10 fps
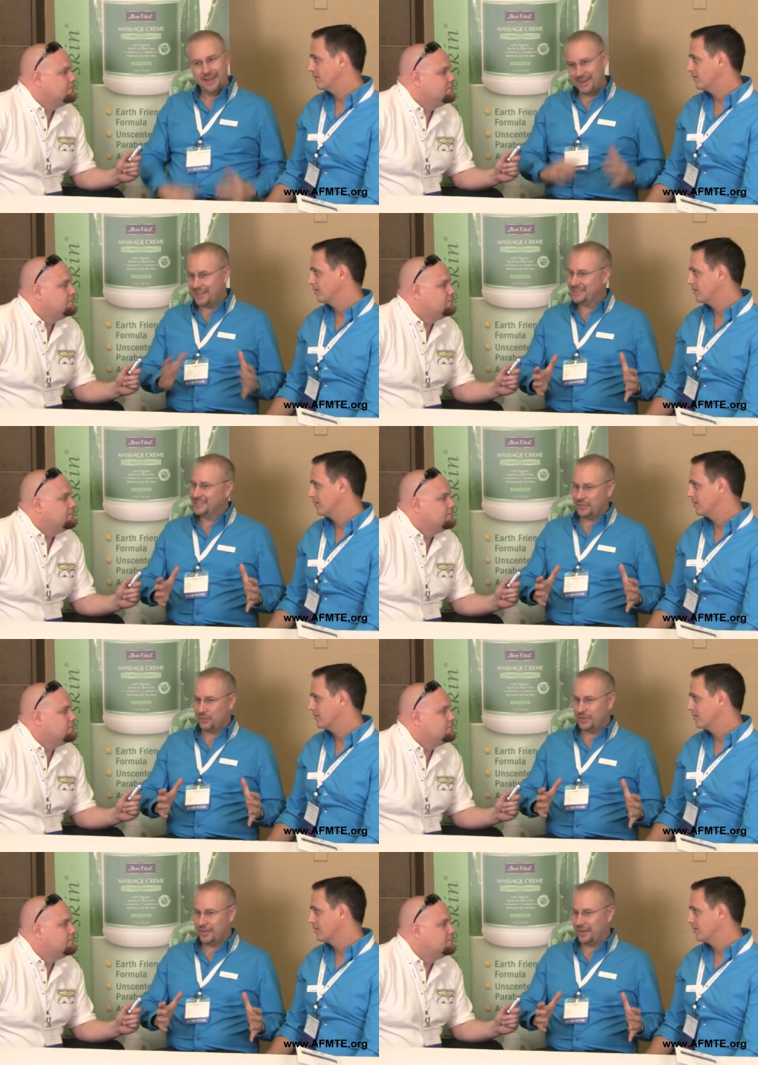Speaker 1: and yet
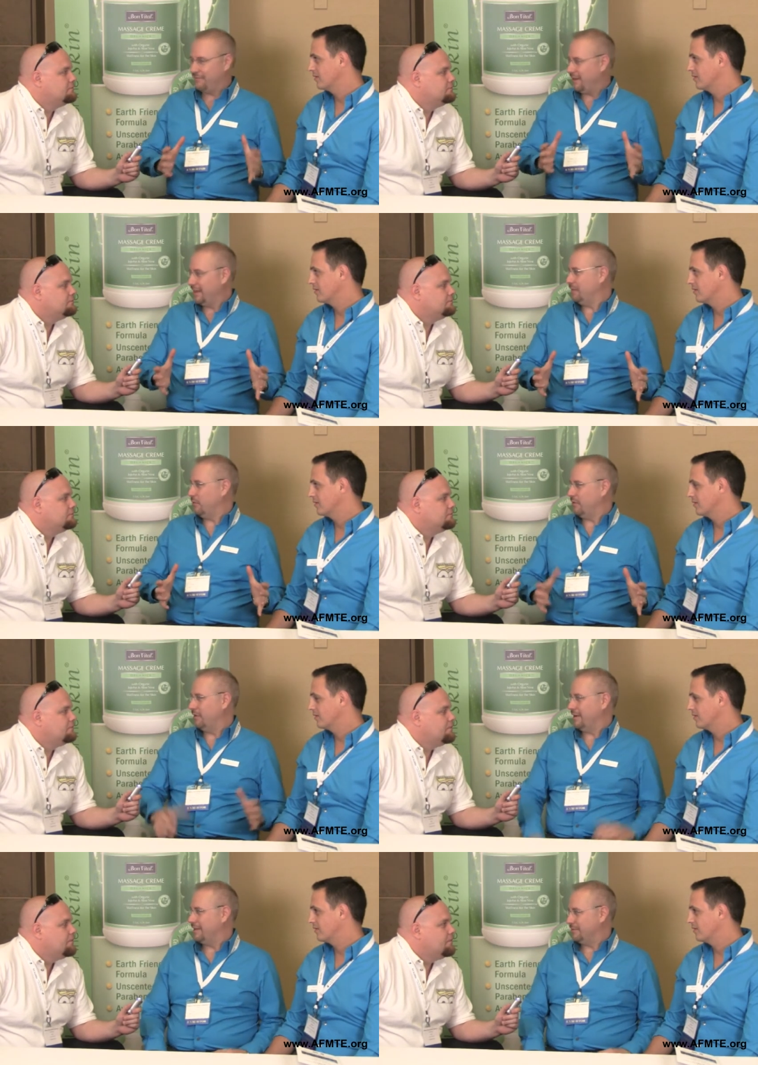still be
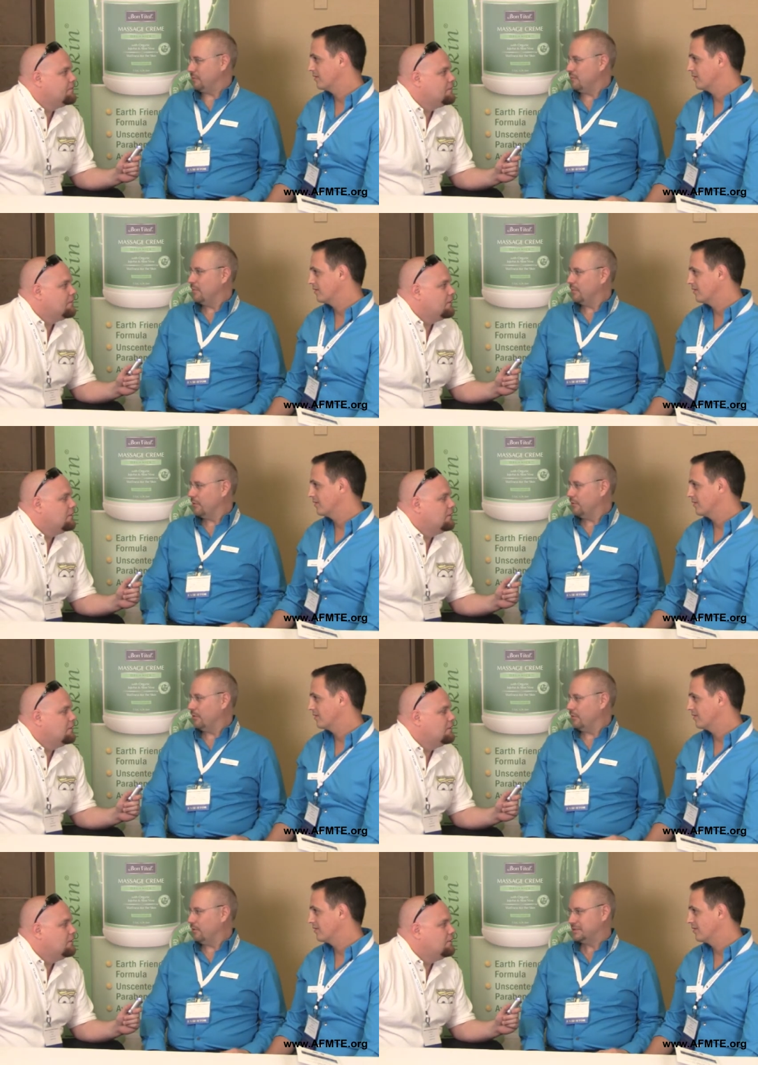available and
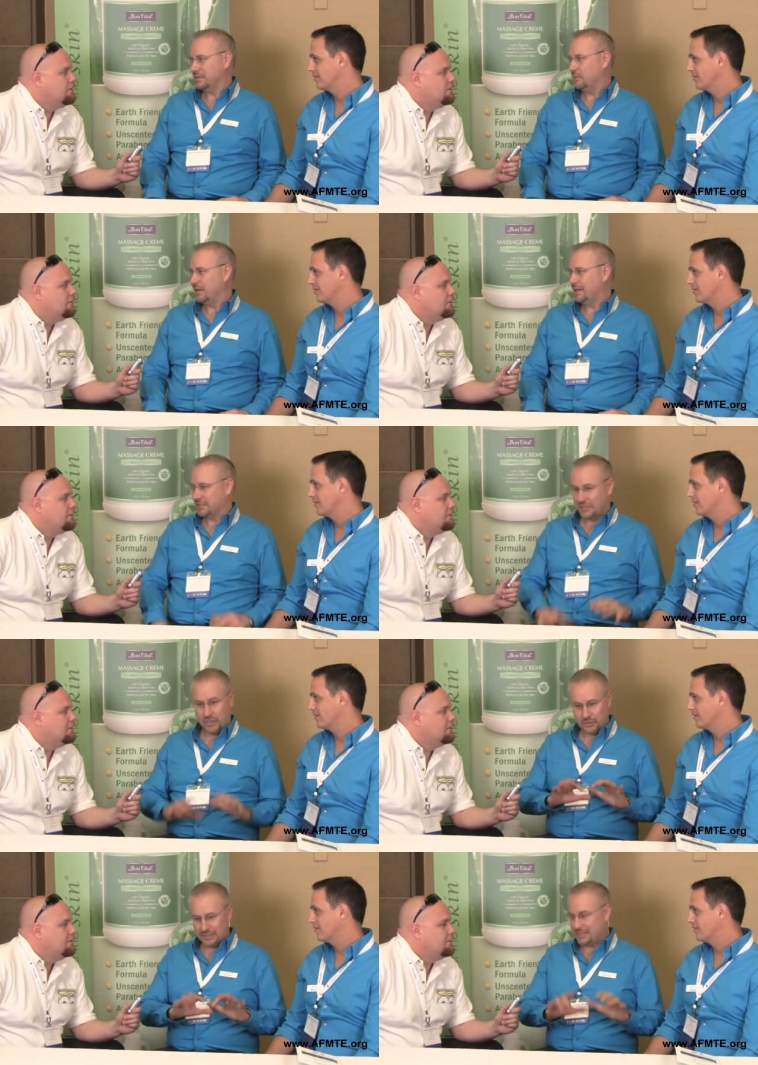rememberable when someone actually
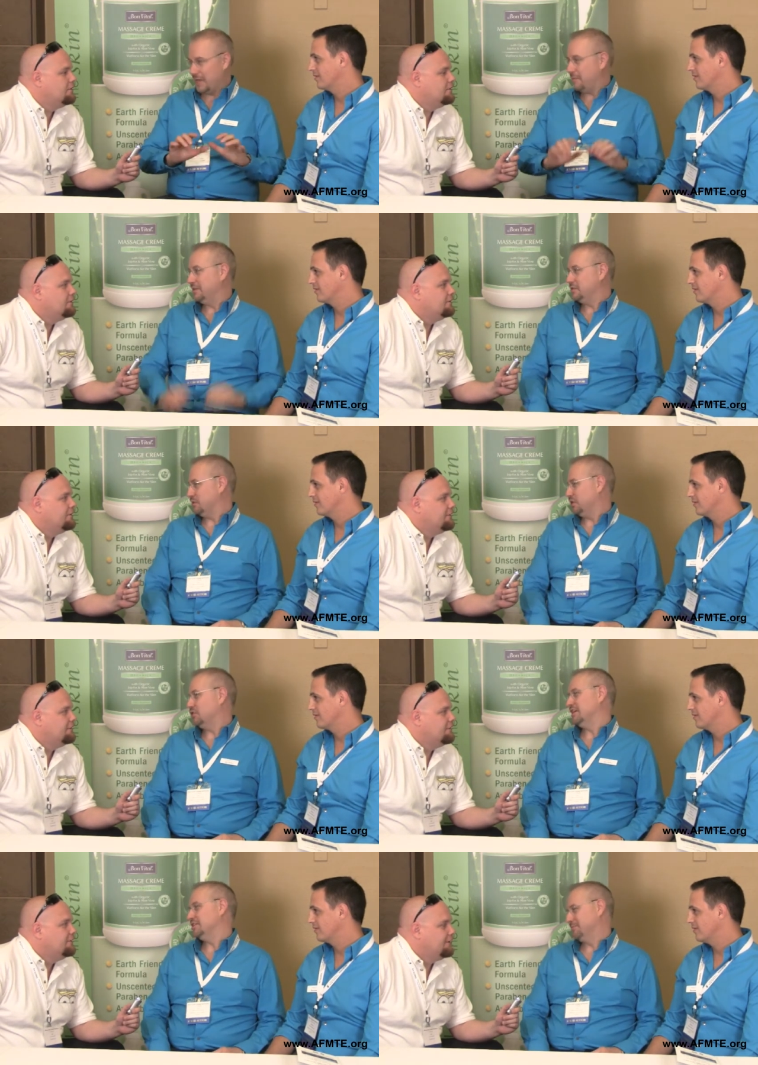goes to type it into a
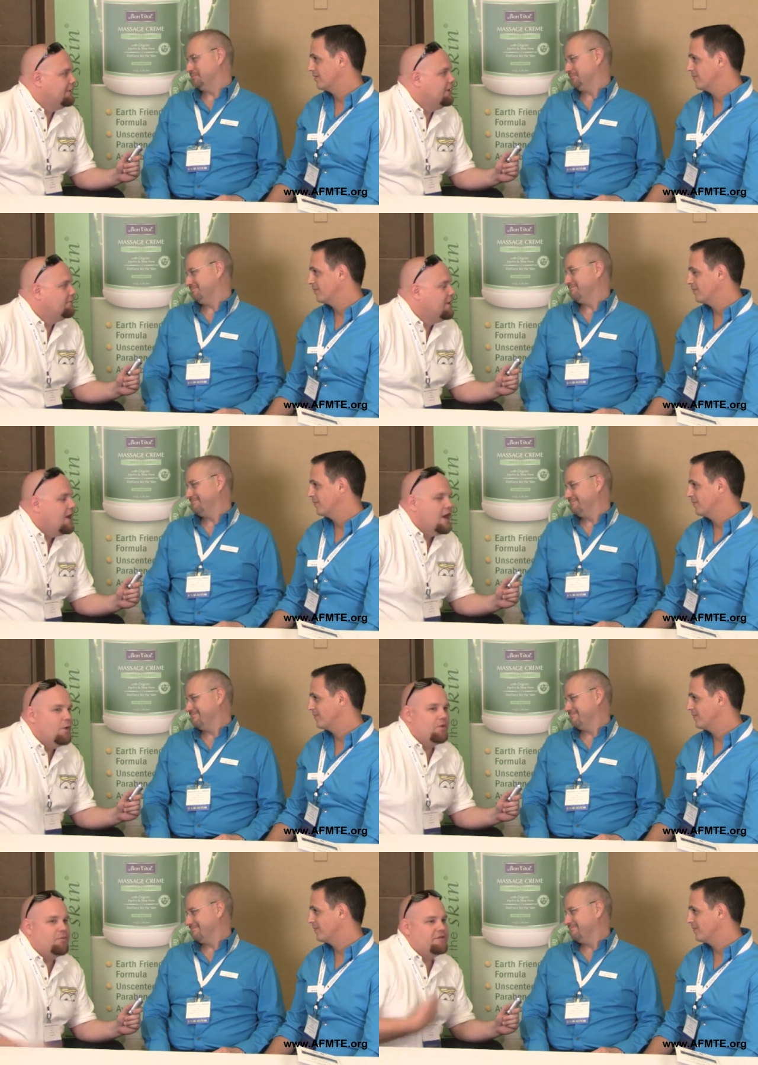search engine.
Speaker 2: Yep.
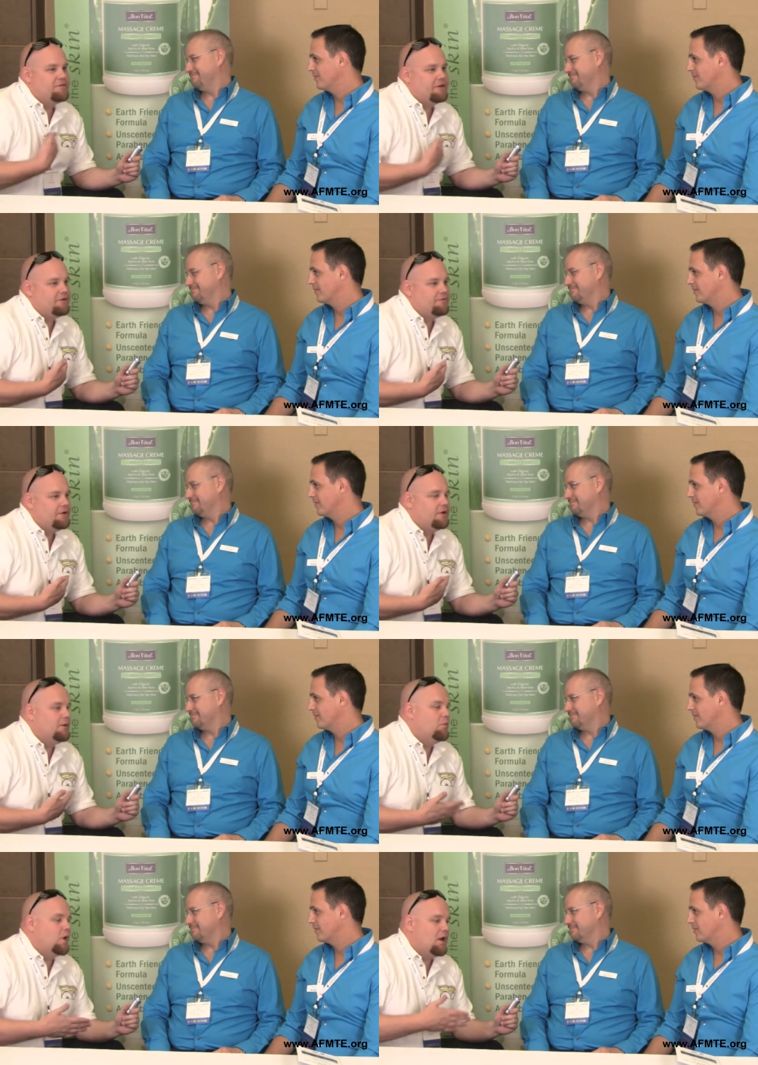And with myself,
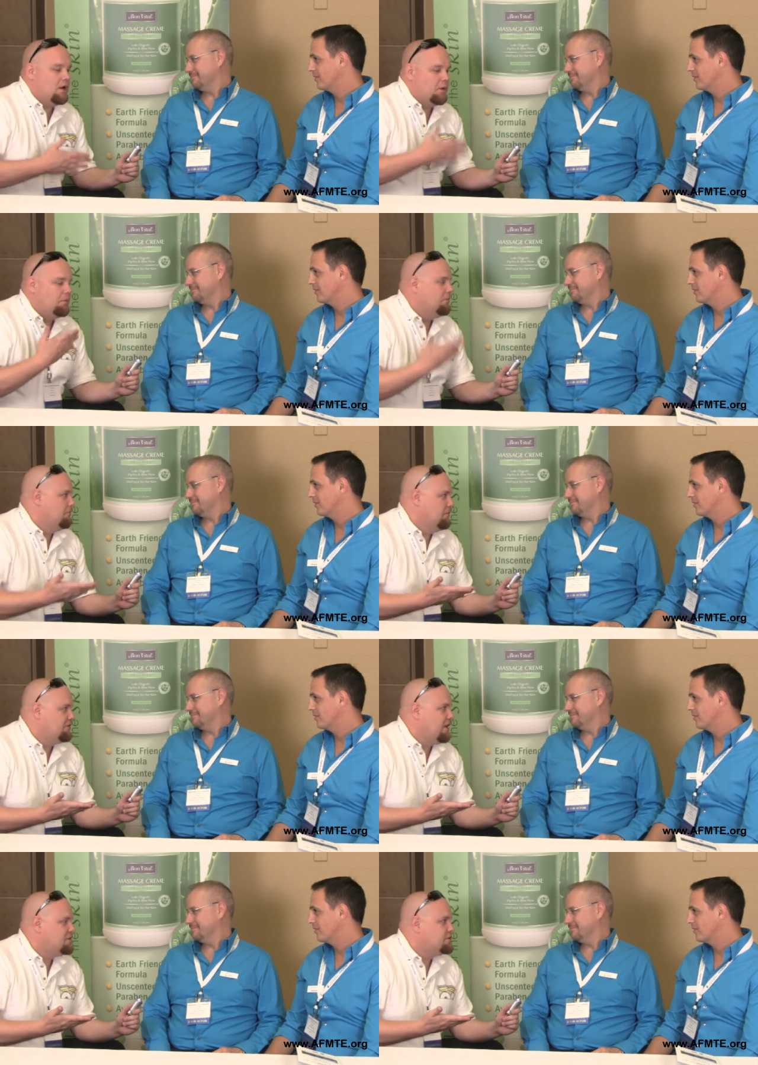um, the
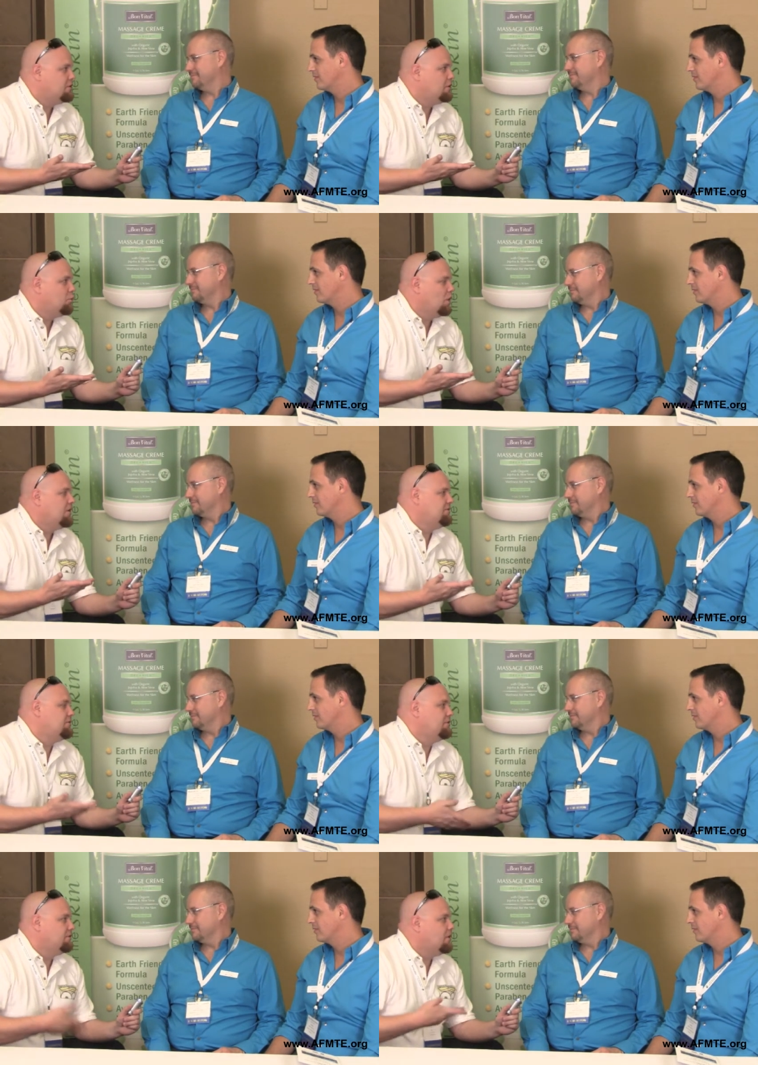massage nerd, one of my
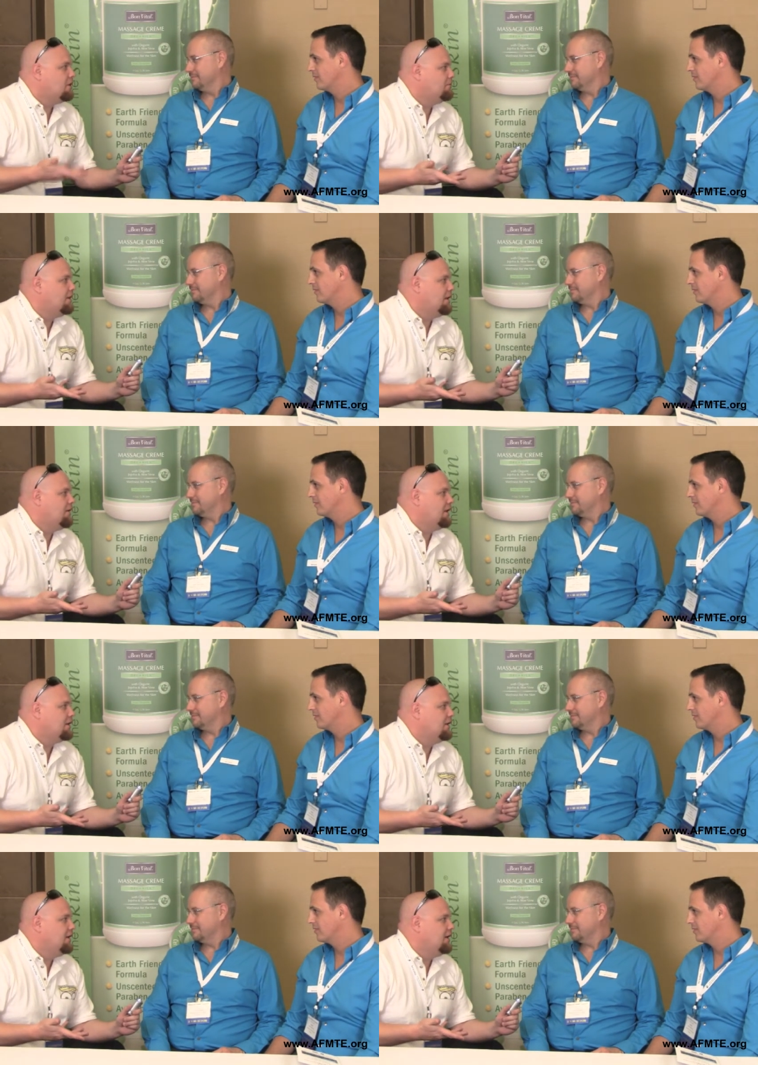students called me that
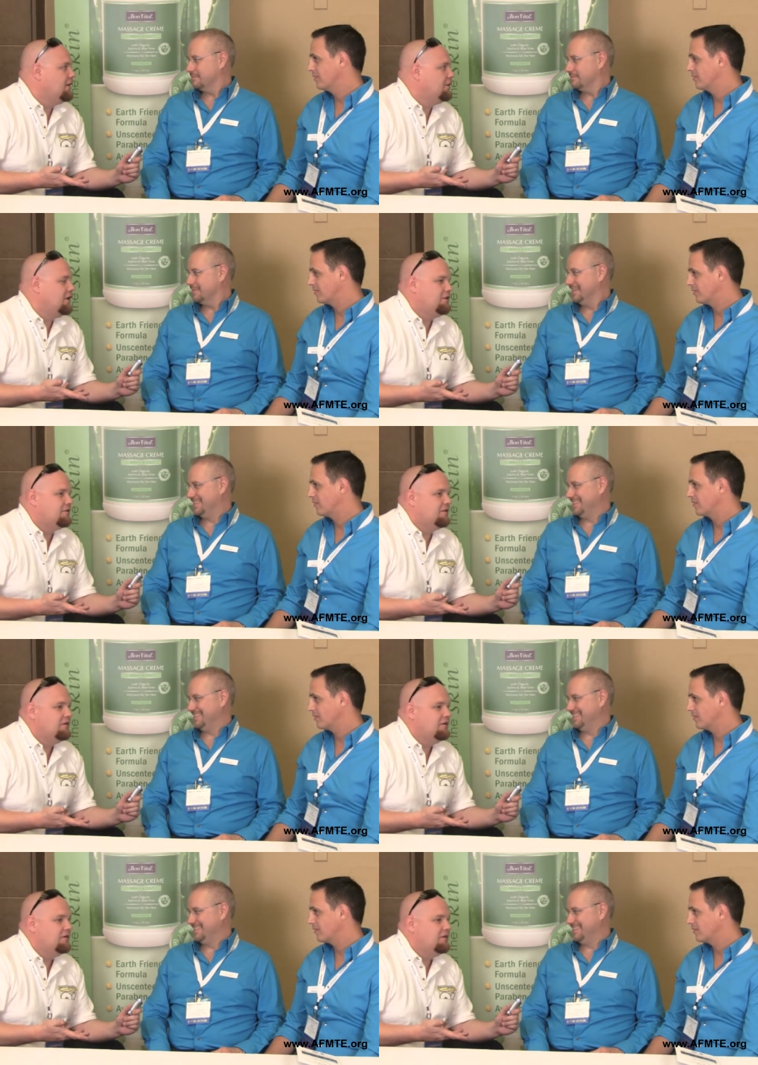back in the day, and I just